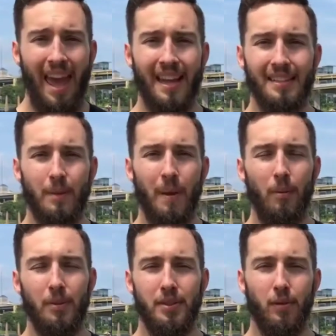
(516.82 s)
and to be
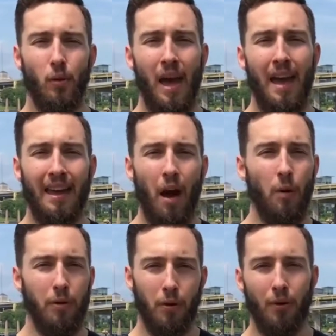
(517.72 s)
able to hang
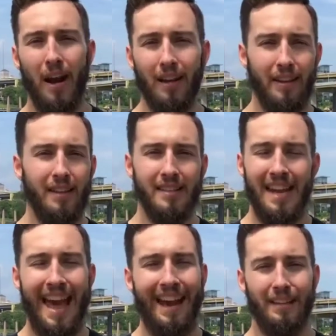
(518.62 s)
out with your grandkids
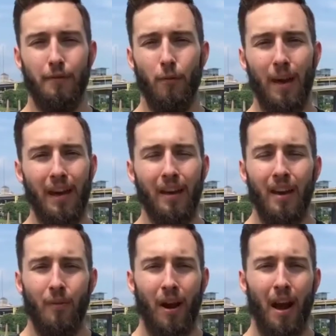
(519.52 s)
in an active way,
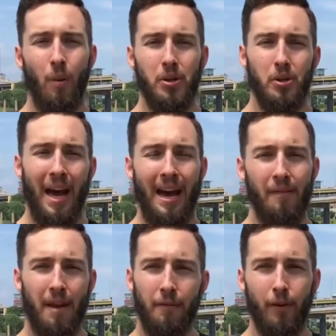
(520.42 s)
right? I want you to
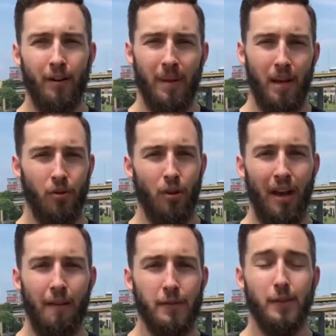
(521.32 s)
have that freedom in your
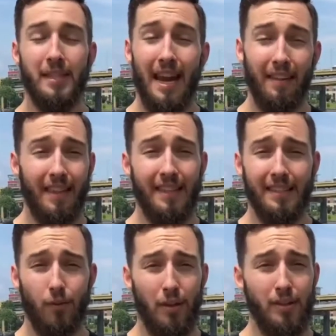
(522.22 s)
life. So take
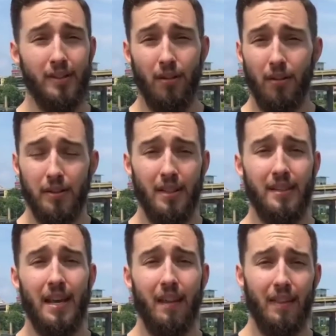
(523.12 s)
these stretches
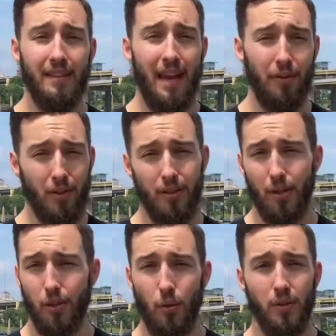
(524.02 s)
seriously, take these exercises
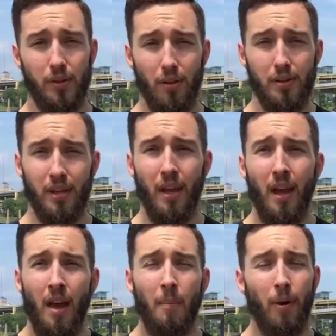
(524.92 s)
I showed you seriously,
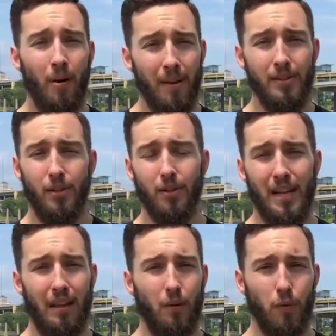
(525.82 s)
put them into your
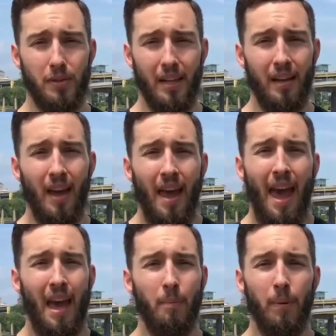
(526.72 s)
daily routine,
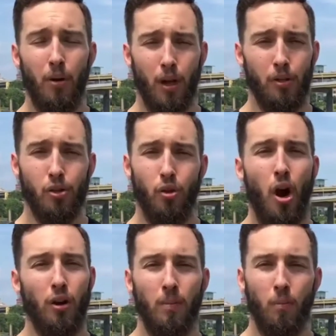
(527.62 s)
and build a
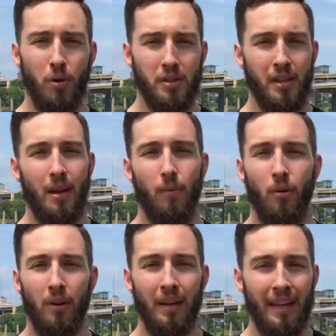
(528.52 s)
stronger, more
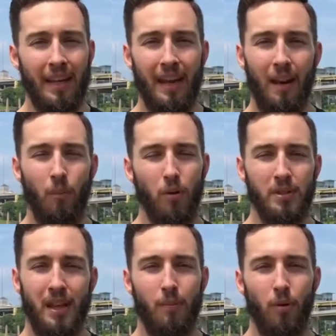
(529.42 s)
stable knee and
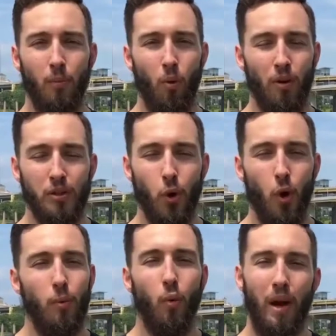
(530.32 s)
more stable, more
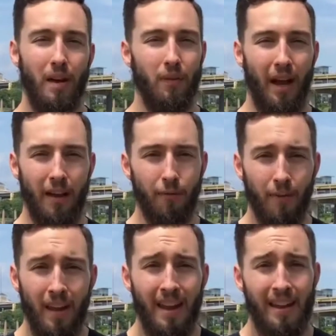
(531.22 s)
enjoyable way of life.
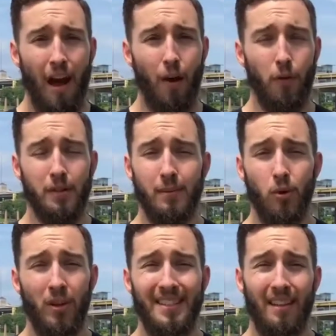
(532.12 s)
Now, if you're
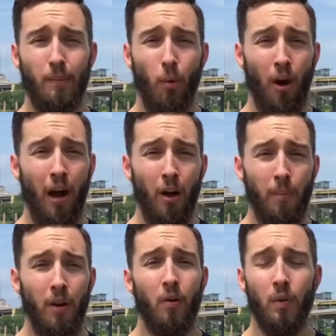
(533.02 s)
someone who needs a little more
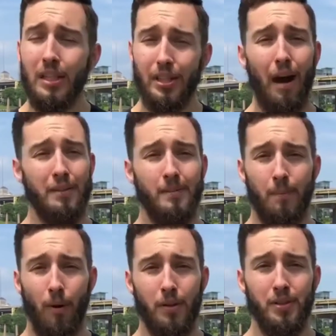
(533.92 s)
help, reach out to
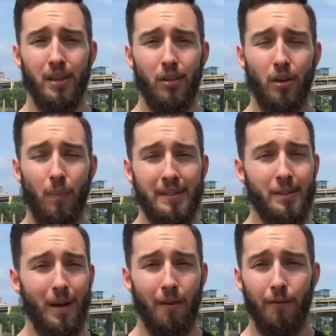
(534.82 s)
me personally. You can
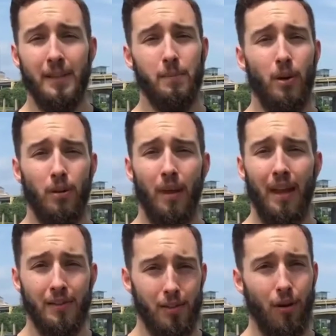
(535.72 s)
message me on Facebook,
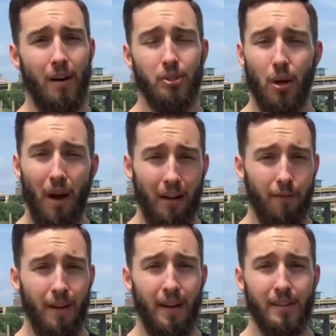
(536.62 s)
Instagram, J
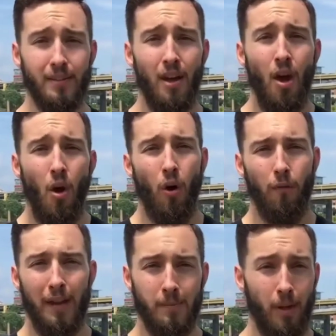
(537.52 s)
Riding Fitness.
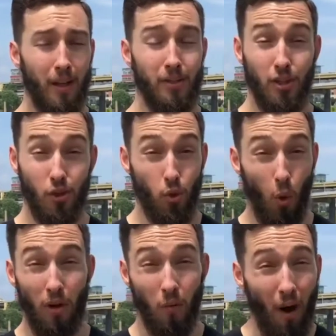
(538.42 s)
Facebook, it's just
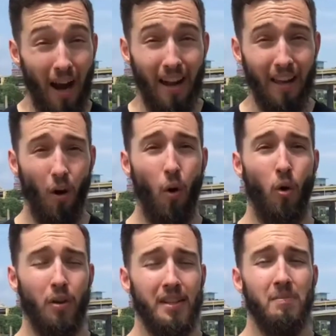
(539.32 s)
Jordan Riding,
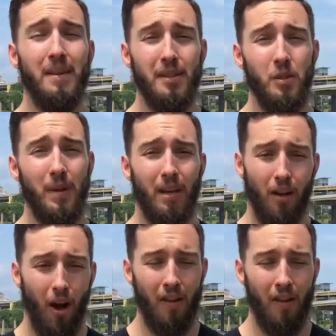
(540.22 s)
or just message me in